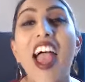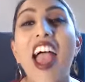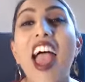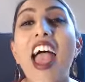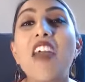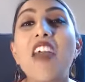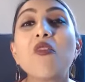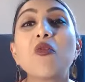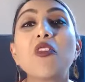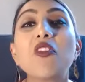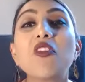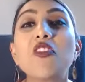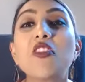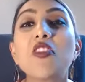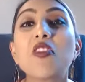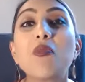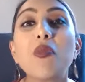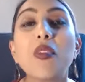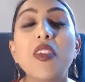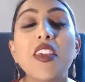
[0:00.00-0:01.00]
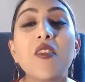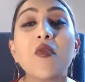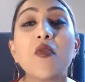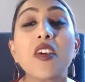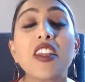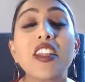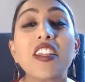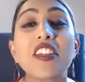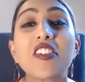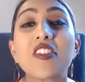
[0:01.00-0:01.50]
And would you be
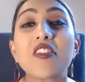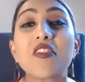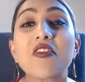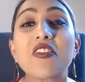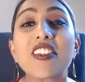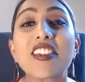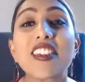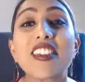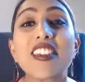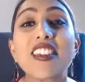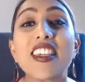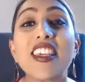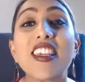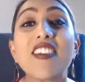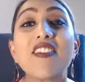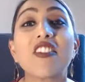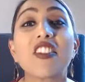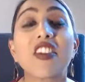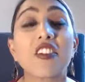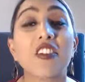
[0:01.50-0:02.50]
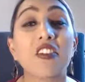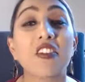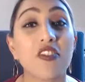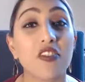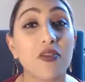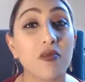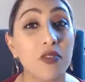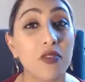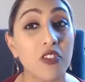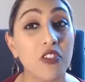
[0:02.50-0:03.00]
willing to receive the
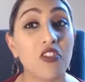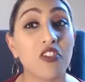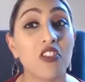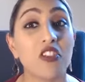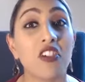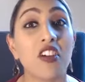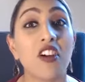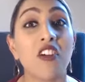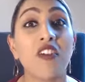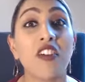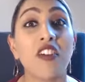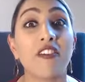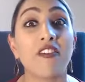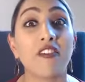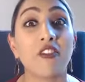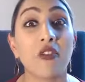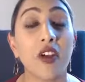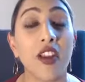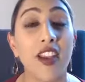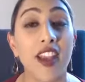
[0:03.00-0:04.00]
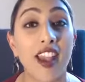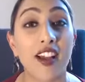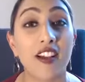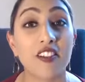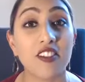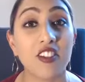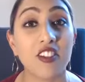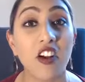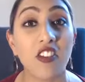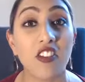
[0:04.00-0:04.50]
contribution of everyone else
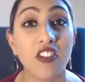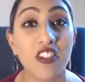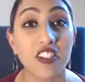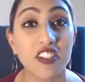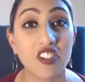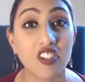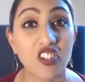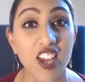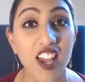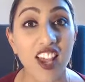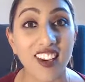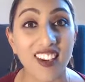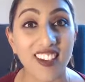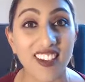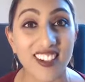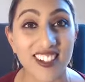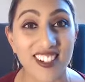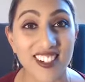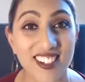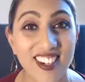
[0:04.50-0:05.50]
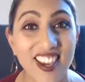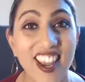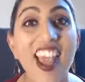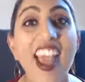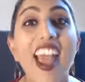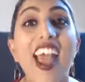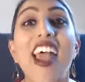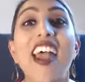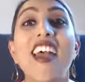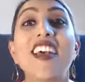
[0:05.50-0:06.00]
on this challenge
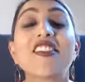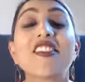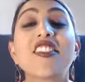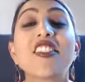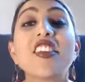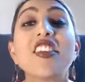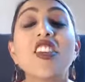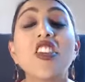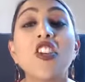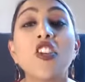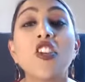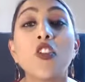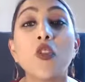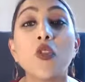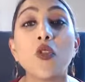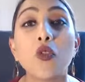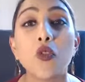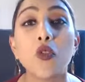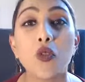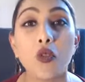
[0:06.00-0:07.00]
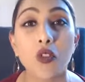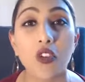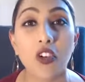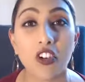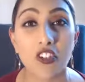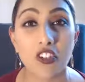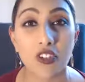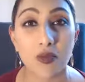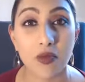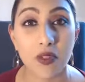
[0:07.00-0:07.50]
as you
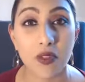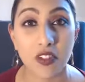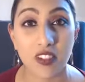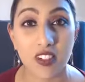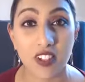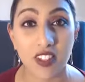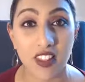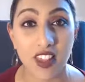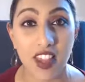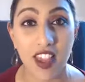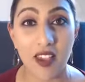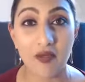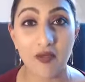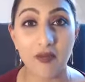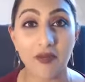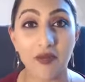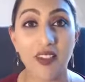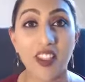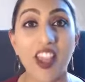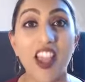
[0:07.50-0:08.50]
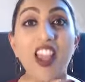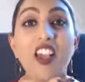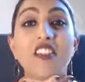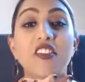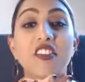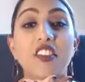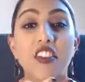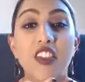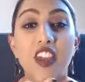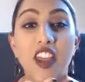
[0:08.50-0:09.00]
contribute to them
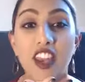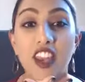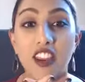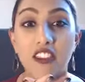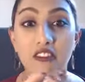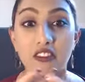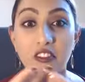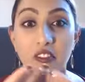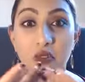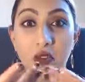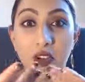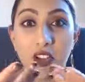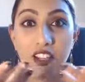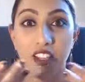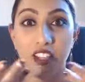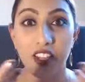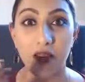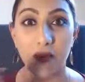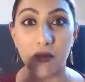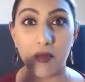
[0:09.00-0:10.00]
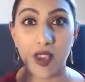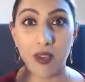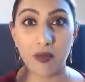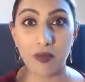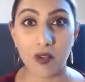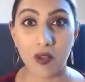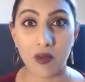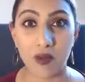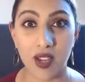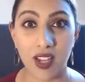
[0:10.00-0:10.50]
so that everyone can make
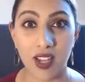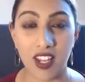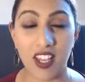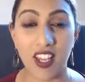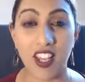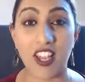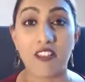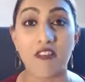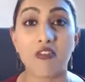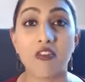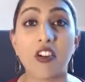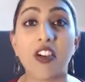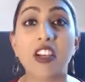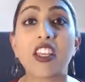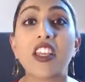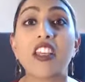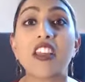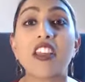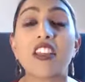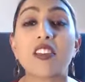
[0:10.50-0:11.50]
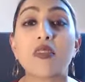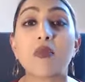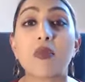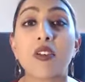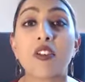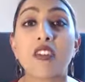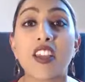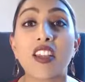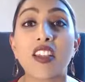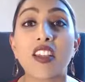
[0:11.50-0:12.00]
more money? Everyone can
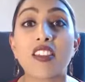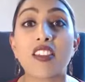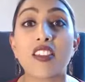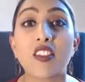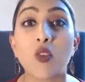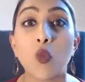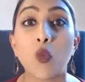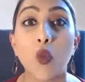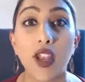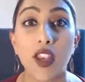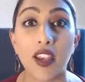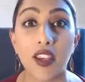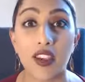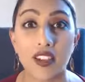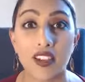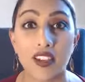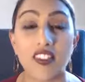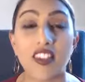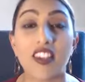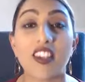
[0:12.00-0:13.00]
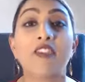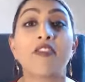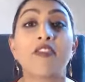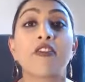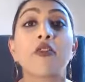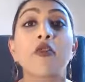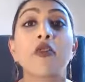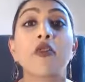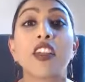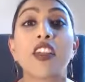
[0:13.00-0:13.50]
experience the oneness.
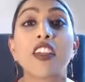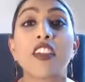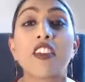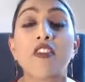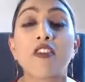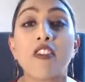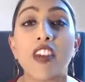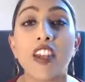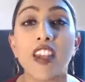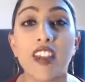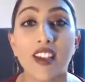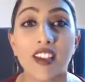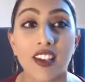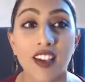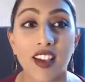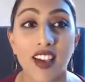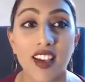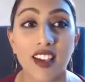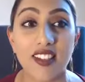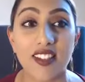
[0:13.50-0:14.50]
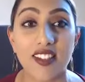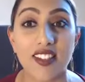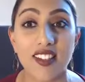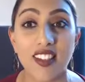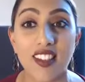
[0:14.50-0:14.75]
Everyone can recognize